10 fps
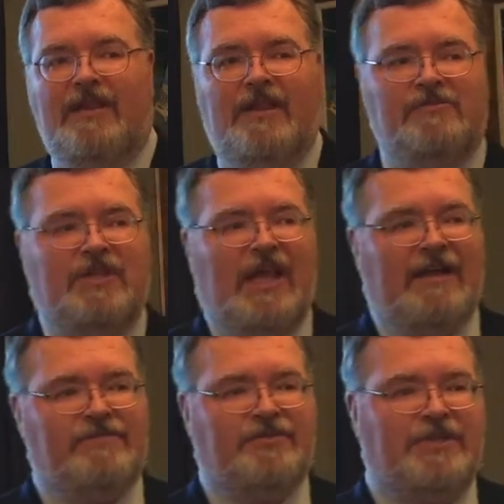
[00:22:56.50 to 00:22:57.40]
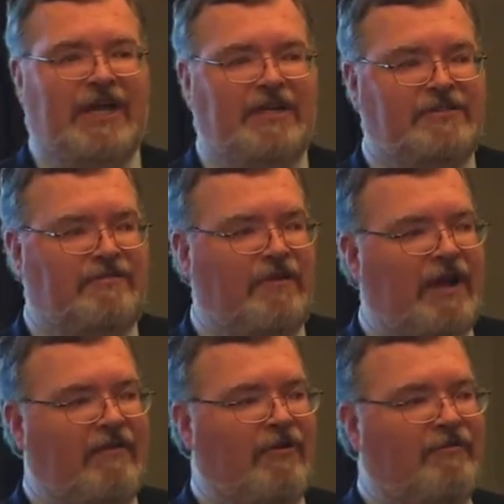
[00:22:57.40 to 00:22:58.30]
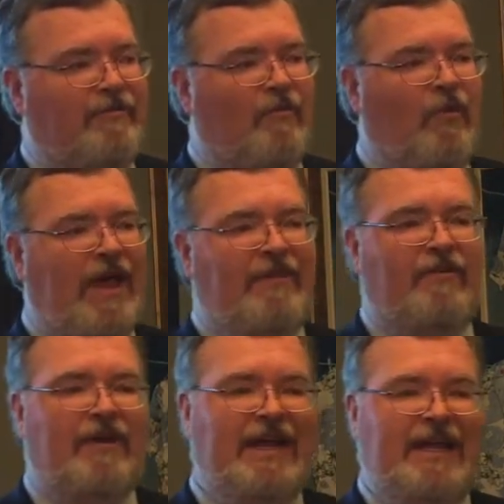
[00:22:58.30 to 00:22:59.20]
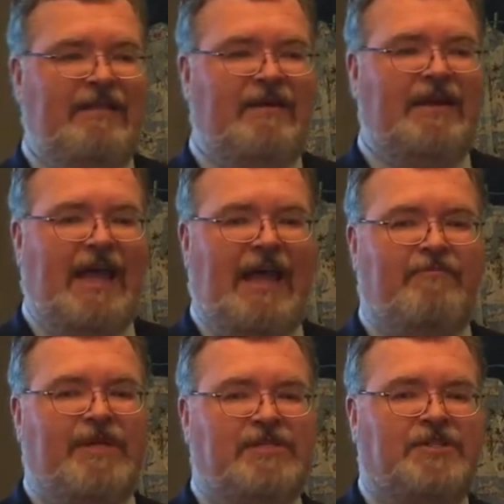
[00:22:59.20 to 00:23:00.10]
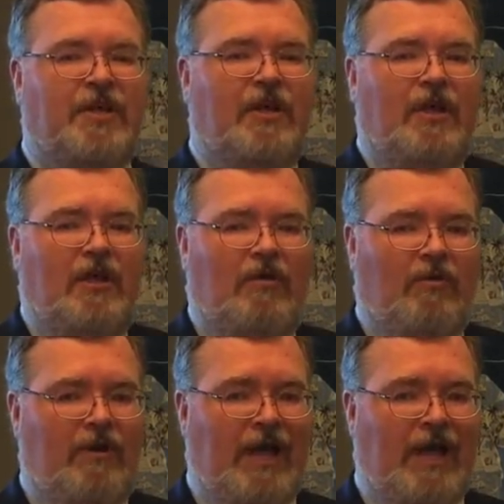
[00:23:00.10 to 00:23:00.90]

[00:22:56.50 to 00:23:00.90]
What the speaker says: Those lives are changed forever, whether anything happens or